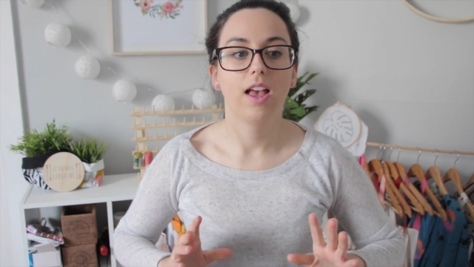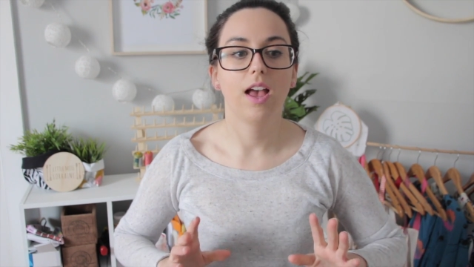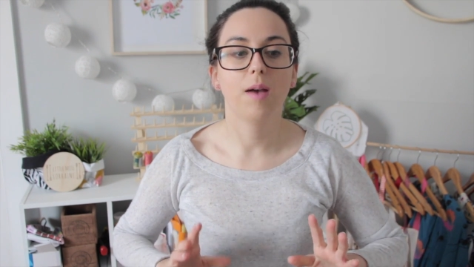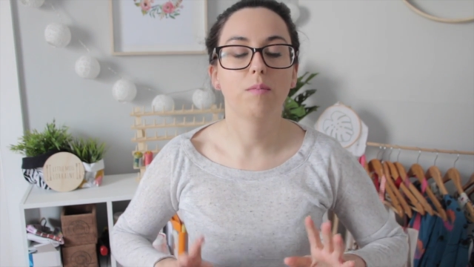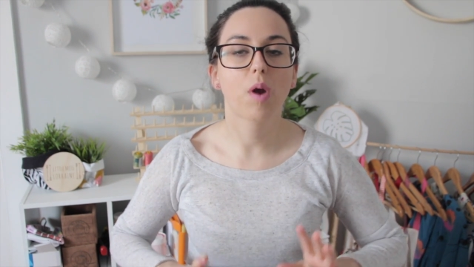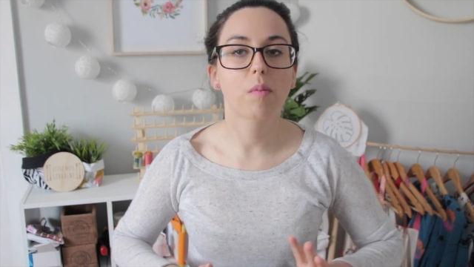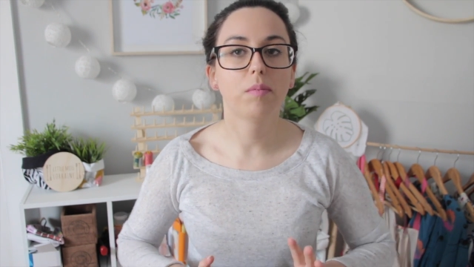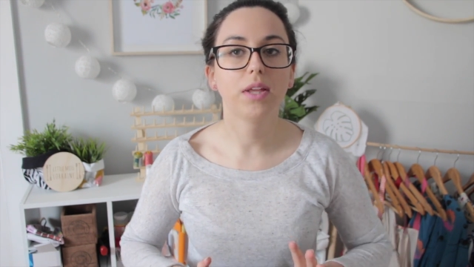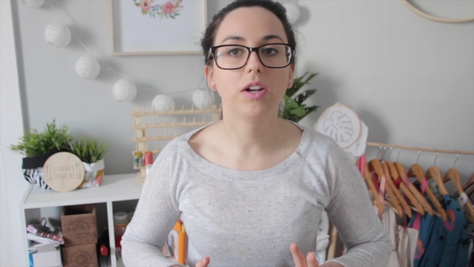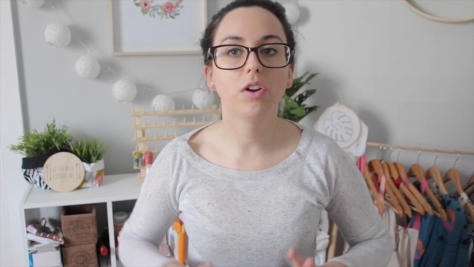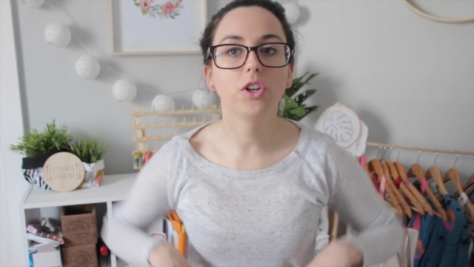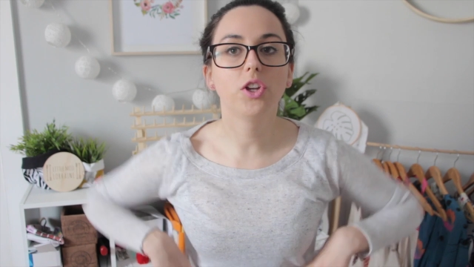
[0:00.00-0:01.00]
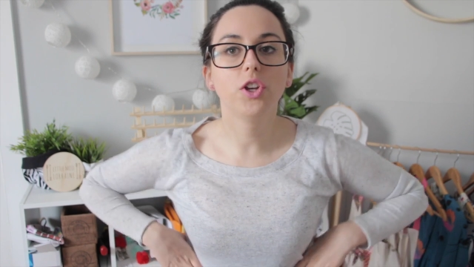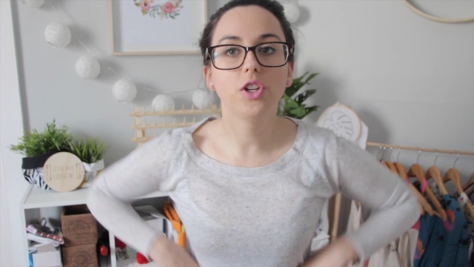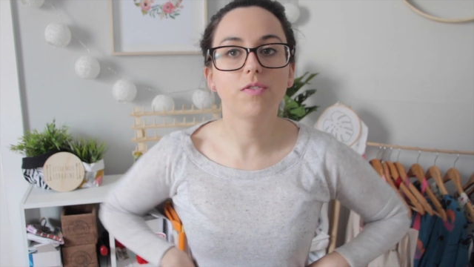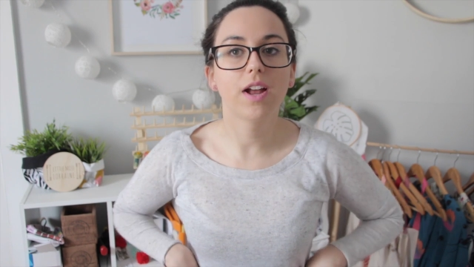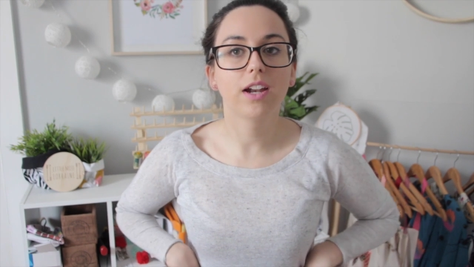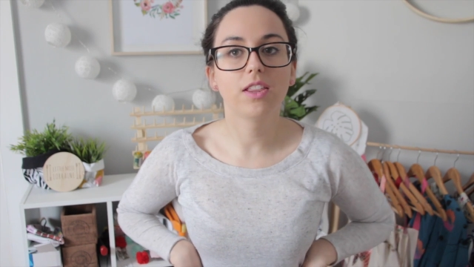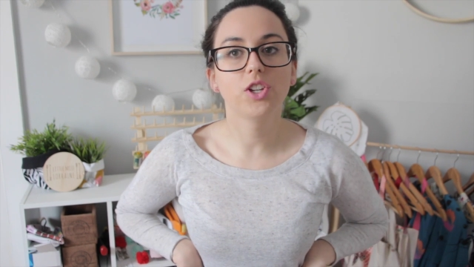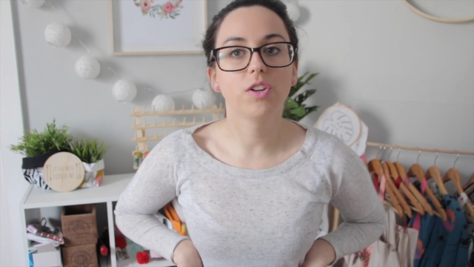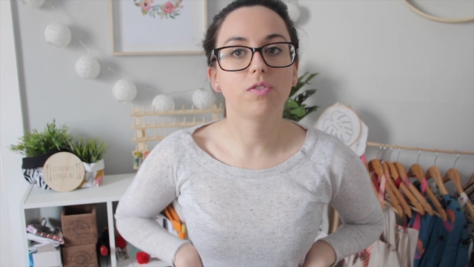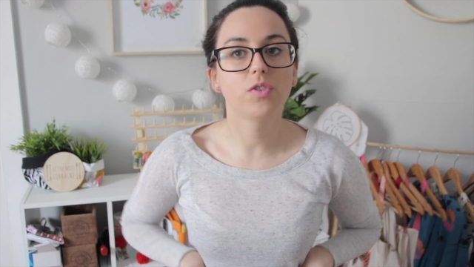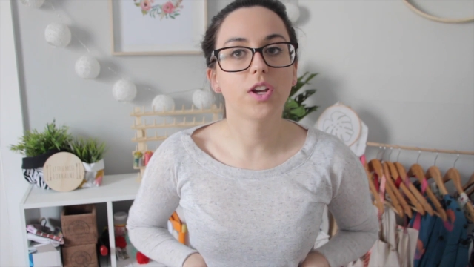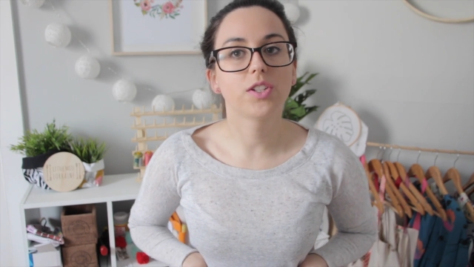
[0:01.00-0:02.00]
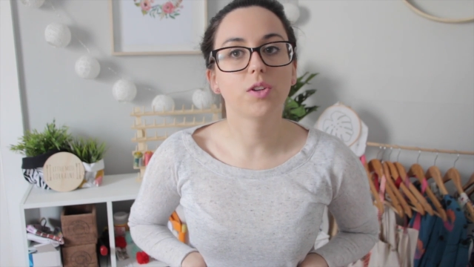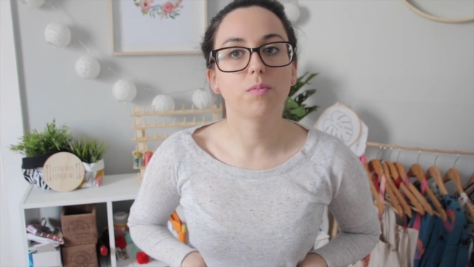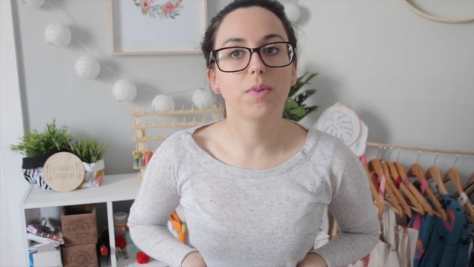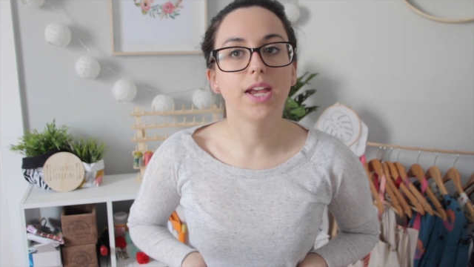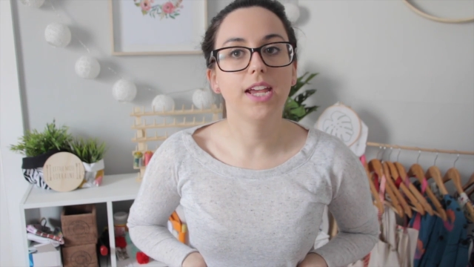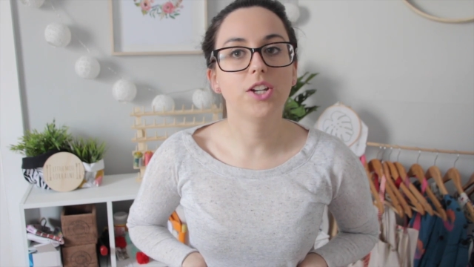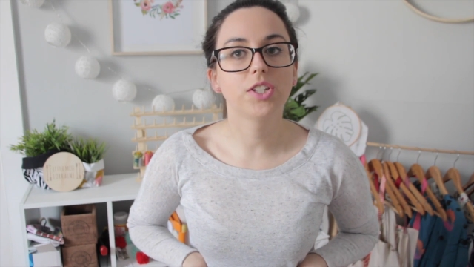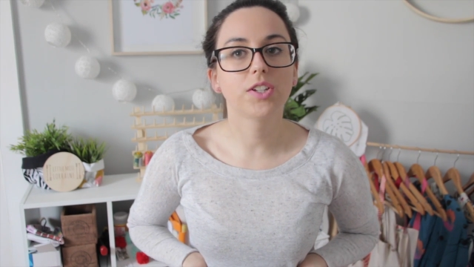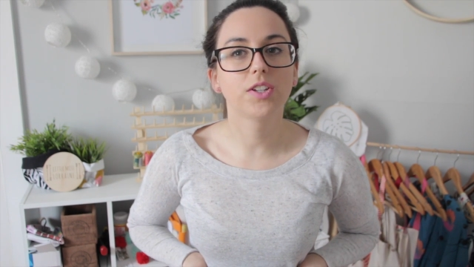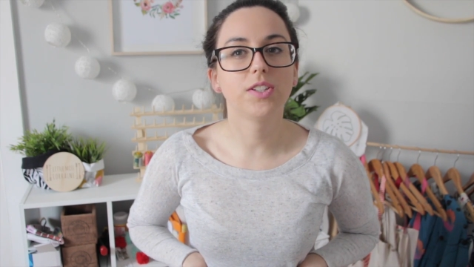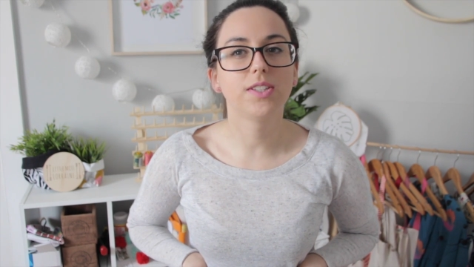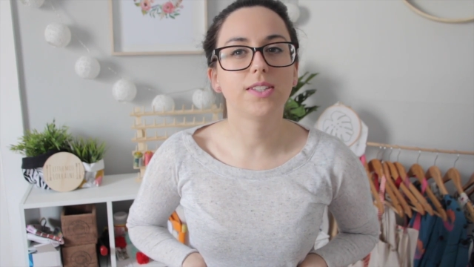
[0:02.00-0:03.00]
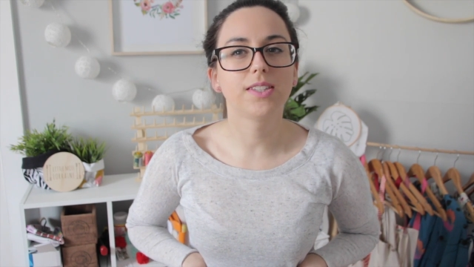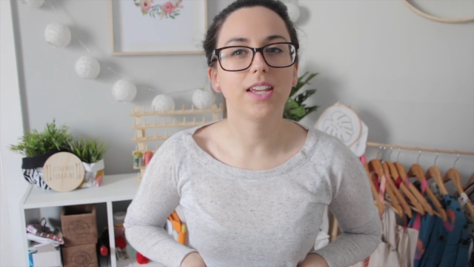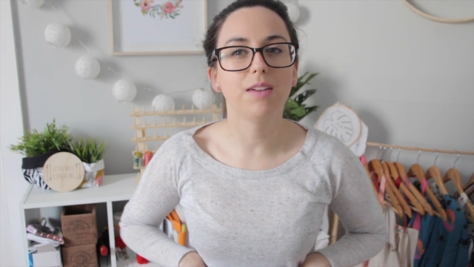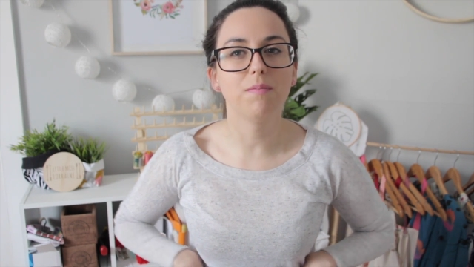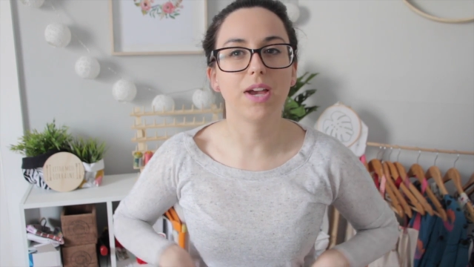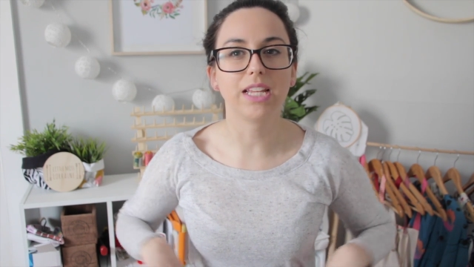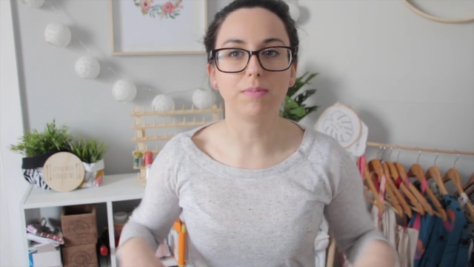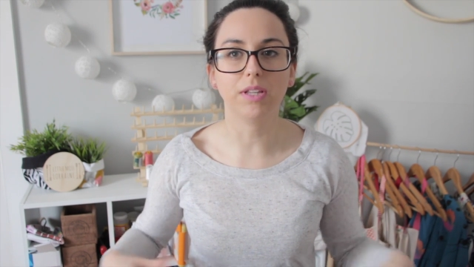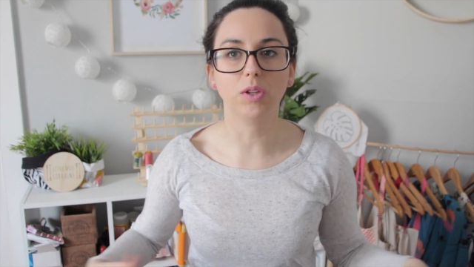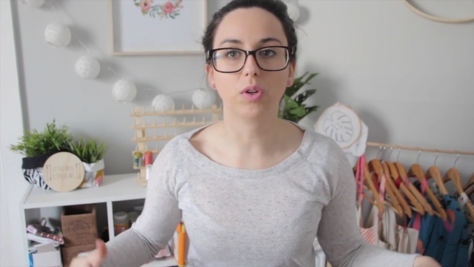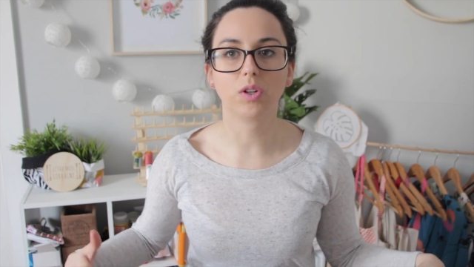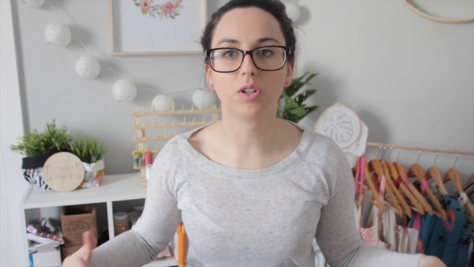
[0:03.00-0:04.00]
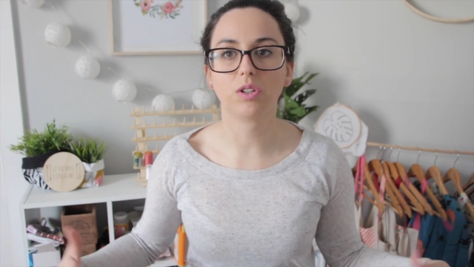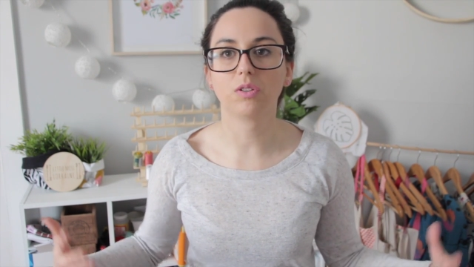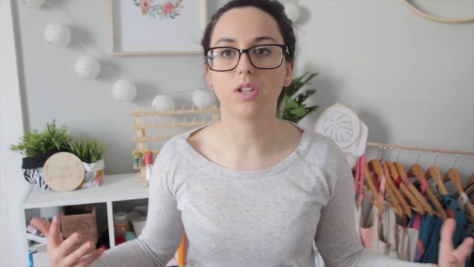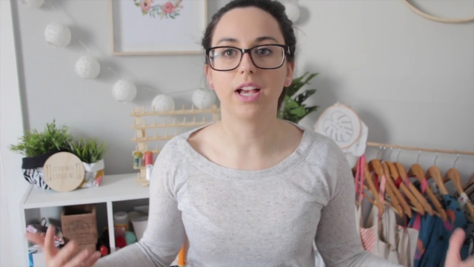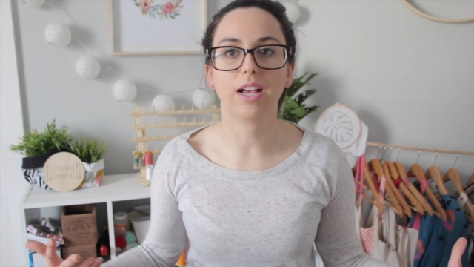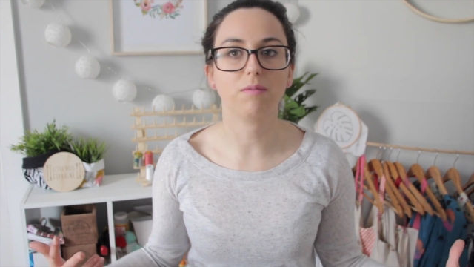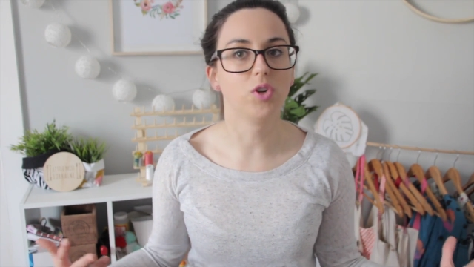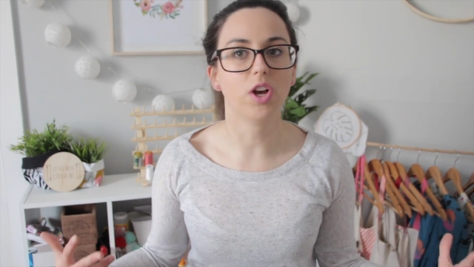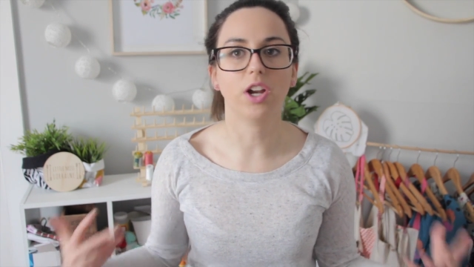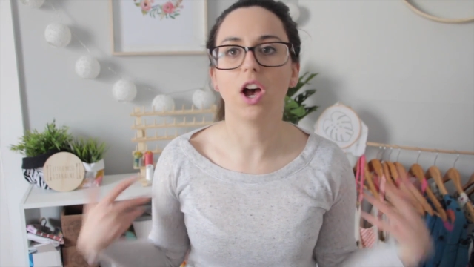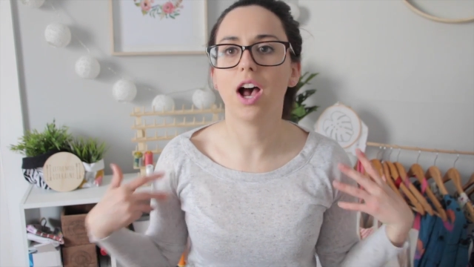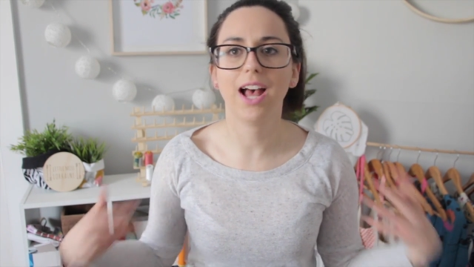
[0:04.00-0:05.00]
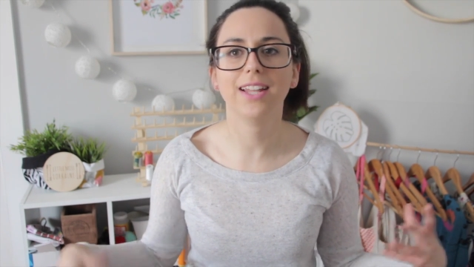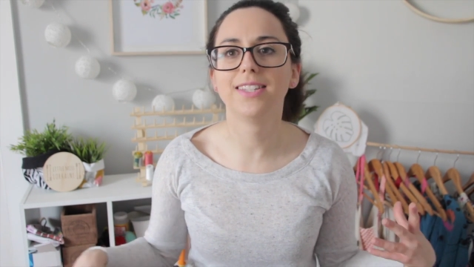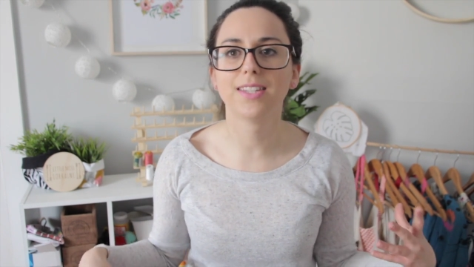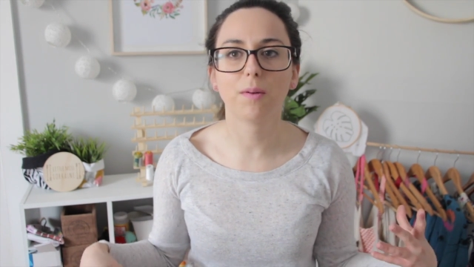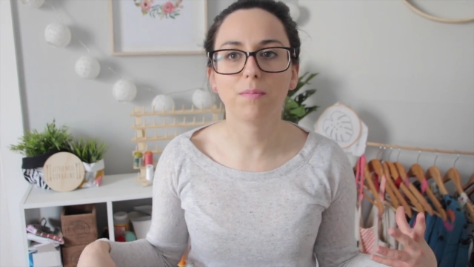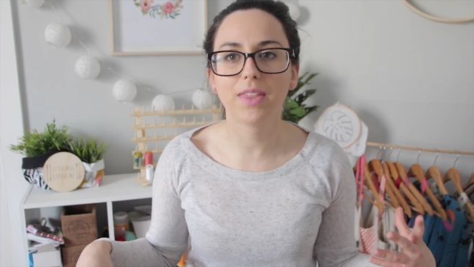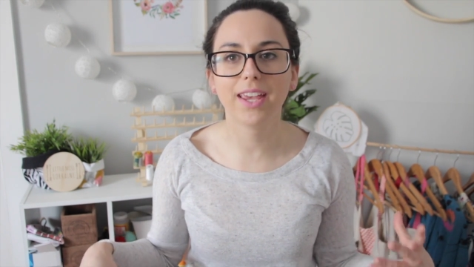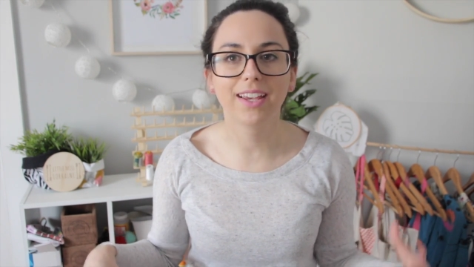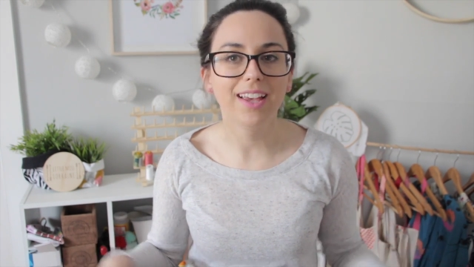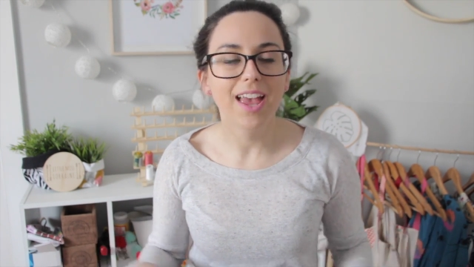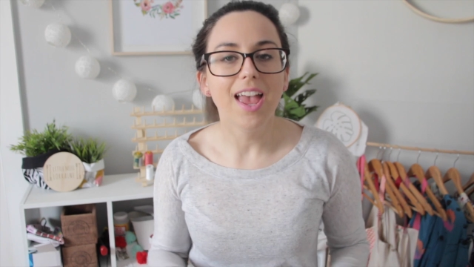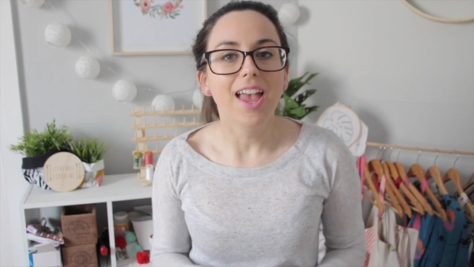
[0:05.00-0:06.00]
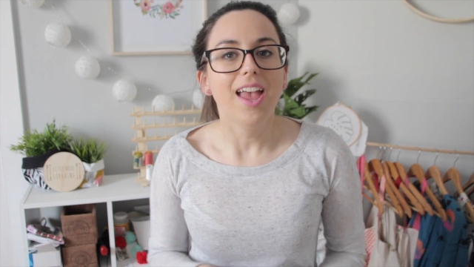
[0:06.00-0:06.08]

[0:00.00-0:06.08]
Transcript: am probably not a huge fan of the shift dress on me, just because it makes me look like I'm trying to hide something.